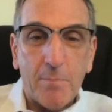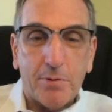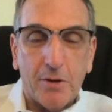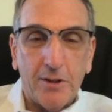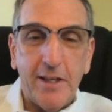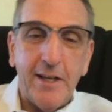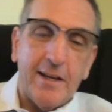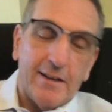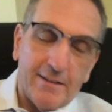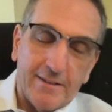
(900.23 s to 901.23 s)
pro
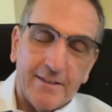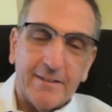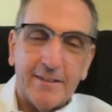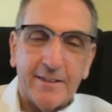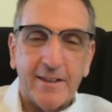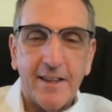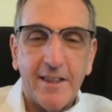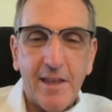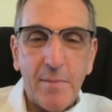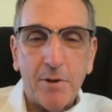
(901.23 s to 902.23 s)
league
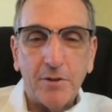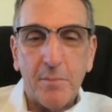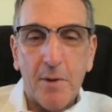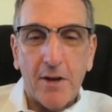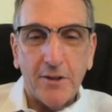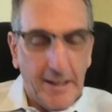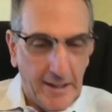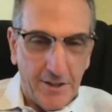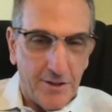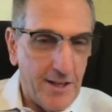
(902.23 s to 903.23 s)
they built a minor
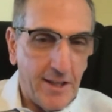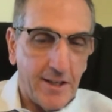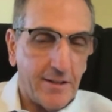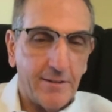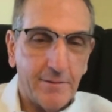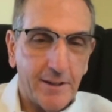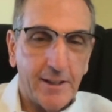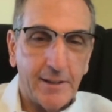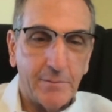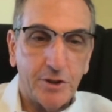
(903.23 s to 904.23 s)
league underneath it.
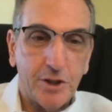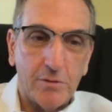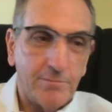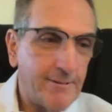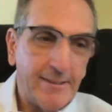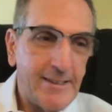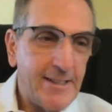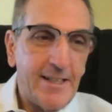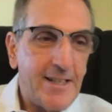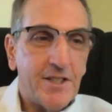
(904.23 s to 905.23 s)
So
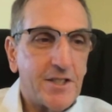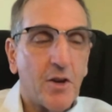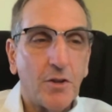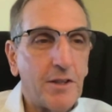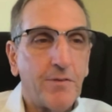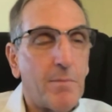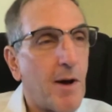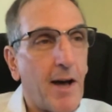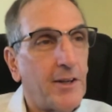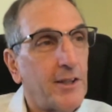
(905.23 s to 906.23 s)
it's just a whole different
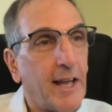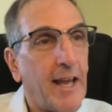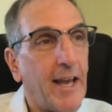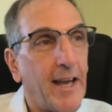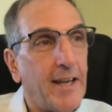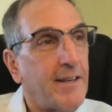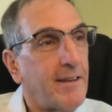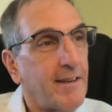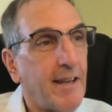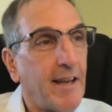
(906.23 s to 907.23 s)
model. And
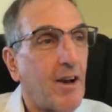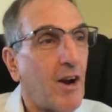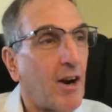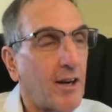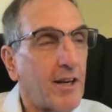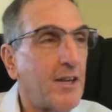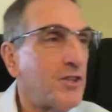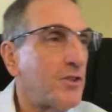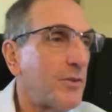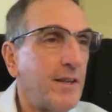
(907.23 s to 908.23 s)
yeah, our
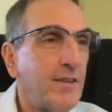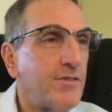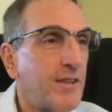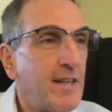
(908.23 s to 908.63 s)
country is